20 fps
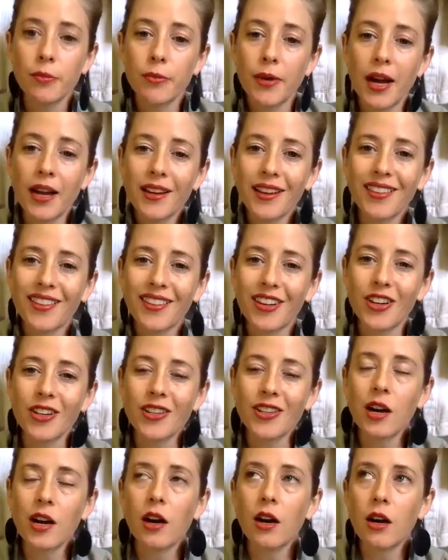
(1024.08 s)
body.
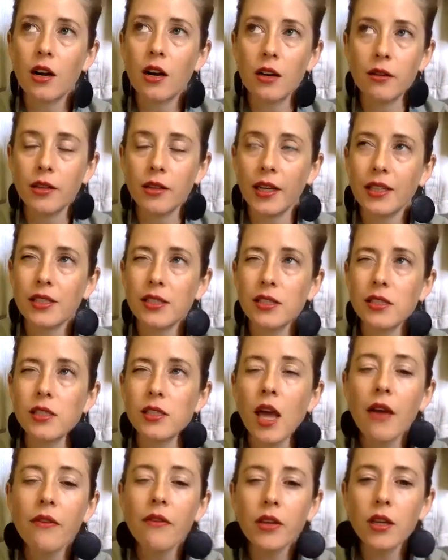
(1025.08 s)
There are
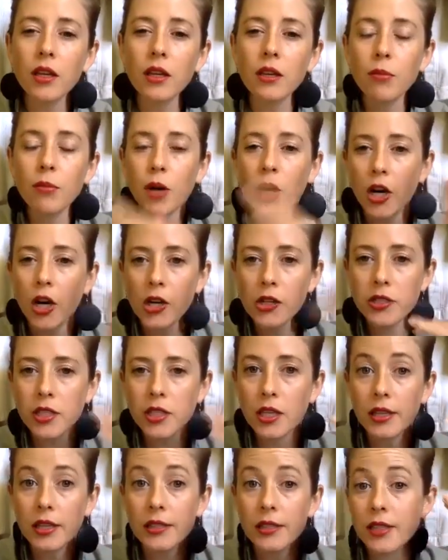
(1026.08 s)
7 parts
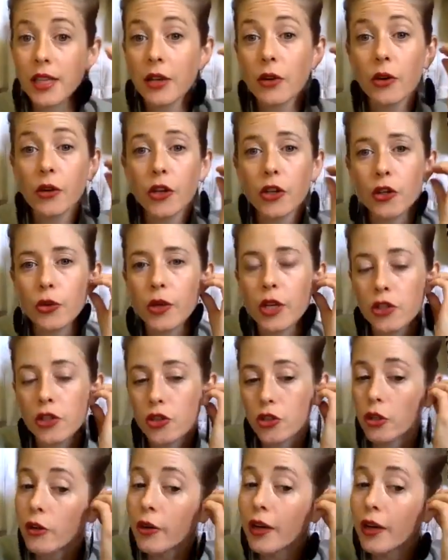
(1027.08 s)
in this cycle that you can do,